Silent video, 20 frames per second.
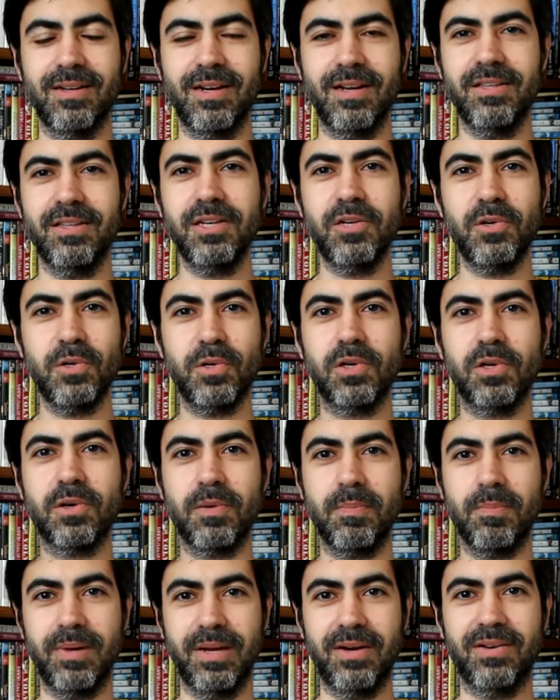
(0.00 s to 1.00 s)
I think you could
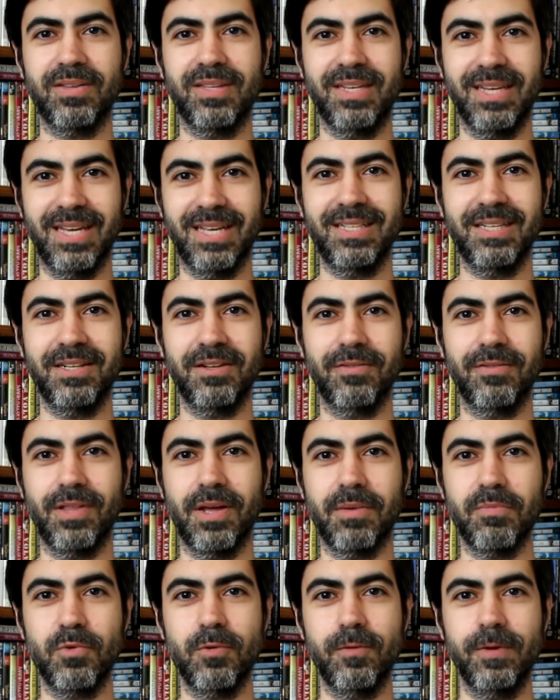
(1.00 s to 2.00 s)
compare the ending of
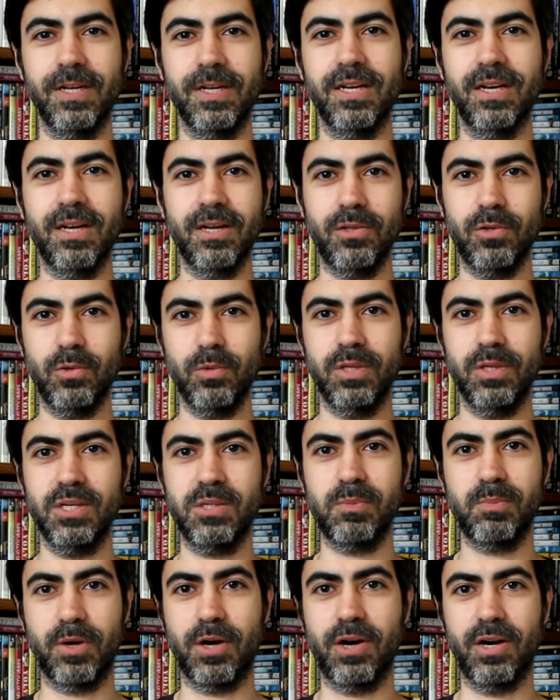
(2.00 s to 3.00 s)
that movie to this
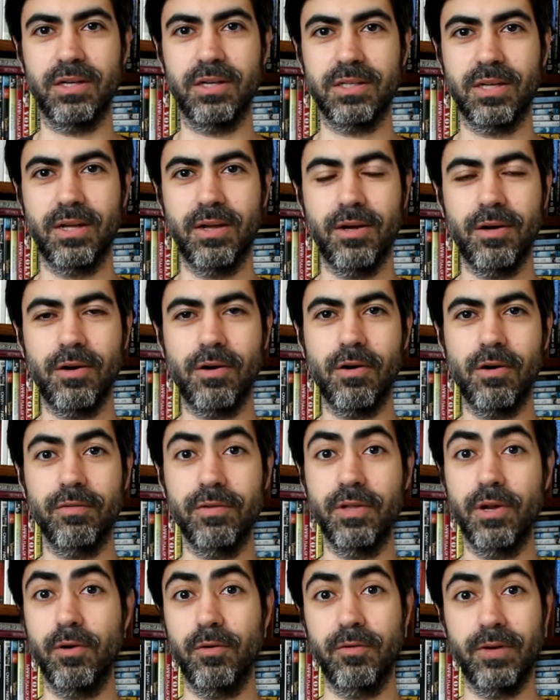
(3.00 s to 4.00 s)
part of
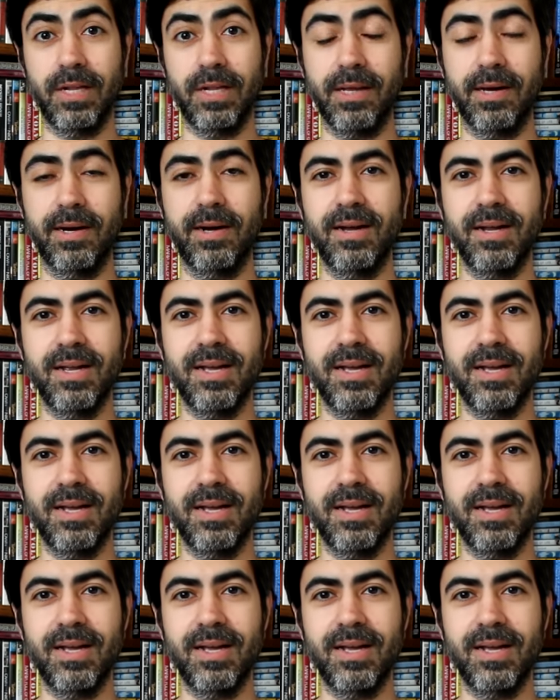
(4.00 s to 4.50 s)
the novella,